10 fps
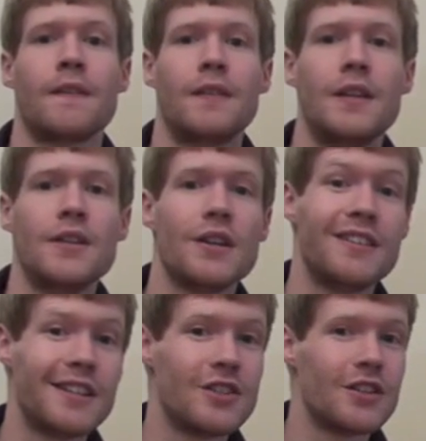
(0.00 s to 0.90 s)
These
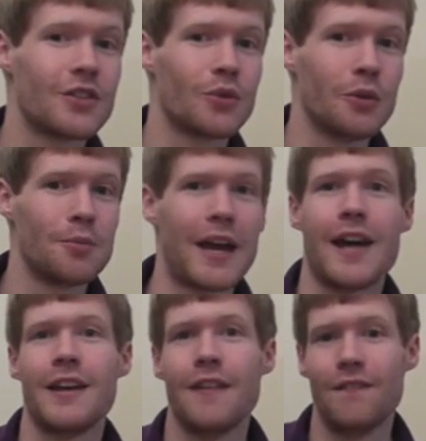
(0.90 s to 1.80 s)
indigenous groups
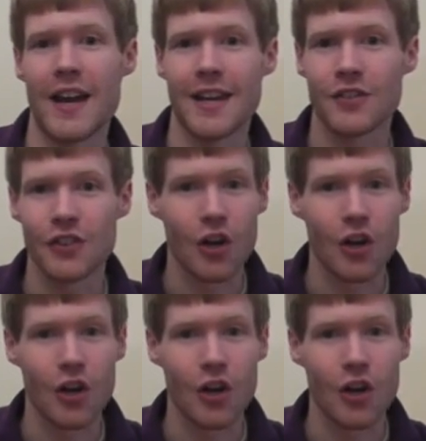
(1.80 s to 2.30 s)
had advanced